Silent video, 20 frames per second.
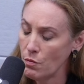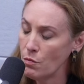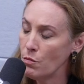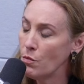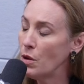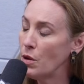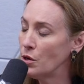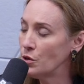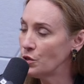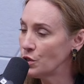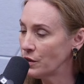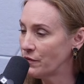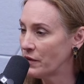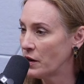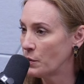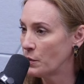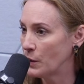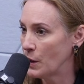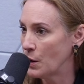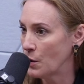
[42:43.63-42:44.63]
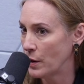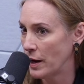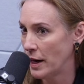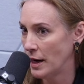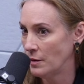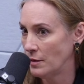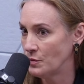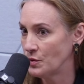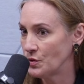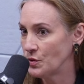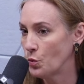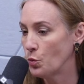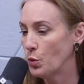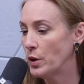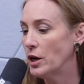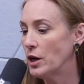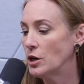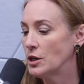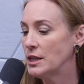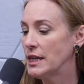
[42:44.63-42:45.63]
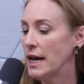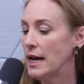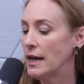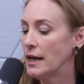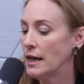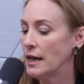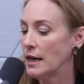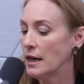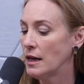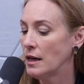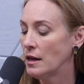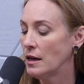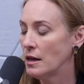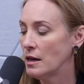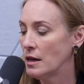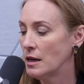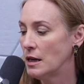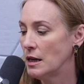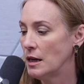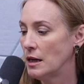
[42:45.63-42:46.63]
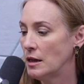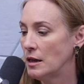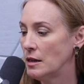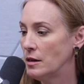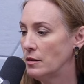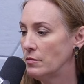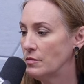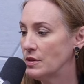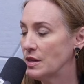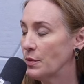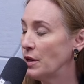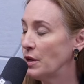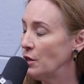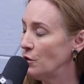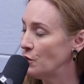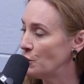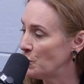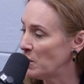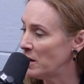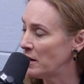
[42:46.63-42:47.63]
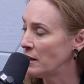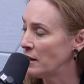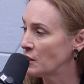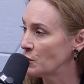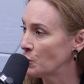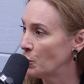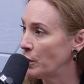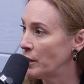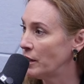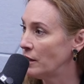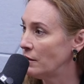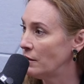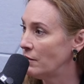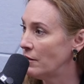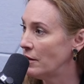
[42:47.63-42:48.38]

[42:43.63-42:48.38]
most of our programs, we are taking uh, somebody who's been exploited.